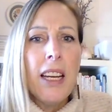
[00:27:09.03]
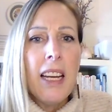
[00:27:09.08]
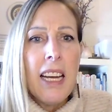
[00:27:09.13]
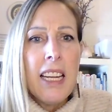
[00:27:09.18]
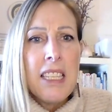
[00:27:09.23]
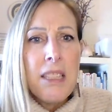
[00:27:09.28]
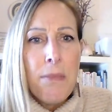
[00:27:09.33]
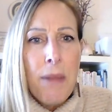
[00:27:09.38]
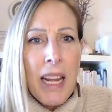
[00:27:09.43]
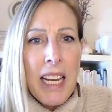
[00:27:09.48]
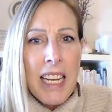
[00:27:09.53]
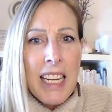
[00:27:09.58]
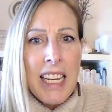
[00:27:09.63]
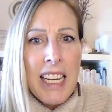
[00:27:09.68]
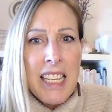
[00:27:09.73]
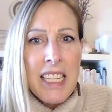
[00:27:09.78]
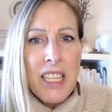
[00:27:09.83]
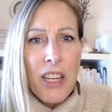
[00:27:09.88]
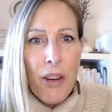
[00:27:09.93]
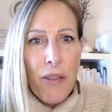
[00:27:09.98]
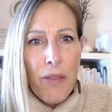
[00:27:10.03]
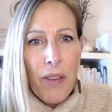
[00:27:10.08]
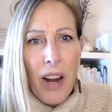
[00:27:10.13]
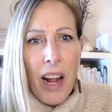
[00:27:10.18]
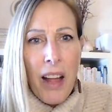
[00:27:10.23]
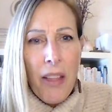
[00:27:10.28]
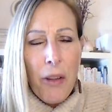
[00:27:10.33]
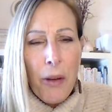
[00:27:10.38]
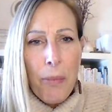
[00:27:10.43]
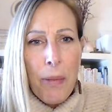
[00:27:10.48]
has made it easier for
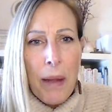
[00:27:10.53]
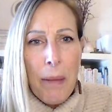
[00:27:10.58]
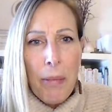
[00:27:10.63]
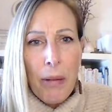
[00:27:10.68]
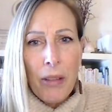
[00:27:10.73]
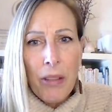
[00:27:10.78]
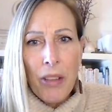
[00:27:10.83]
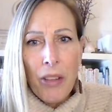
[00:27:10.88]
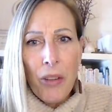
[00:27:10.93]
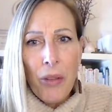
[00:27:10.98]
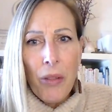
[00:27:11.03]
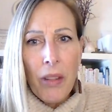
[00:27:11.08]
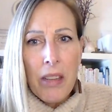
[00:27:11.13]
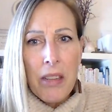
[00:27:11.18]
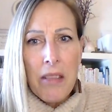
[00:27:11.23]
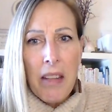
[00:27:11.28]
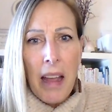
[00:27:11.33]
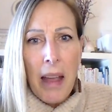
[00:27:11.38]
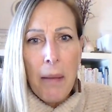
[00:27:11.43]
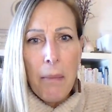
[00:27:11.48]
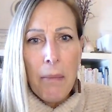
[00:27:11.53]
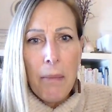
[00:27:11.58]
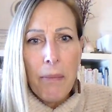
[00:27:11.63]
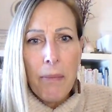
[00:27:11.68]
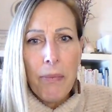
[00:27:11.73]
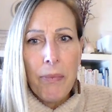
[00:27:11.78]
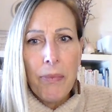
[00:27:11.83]
other people to do the same.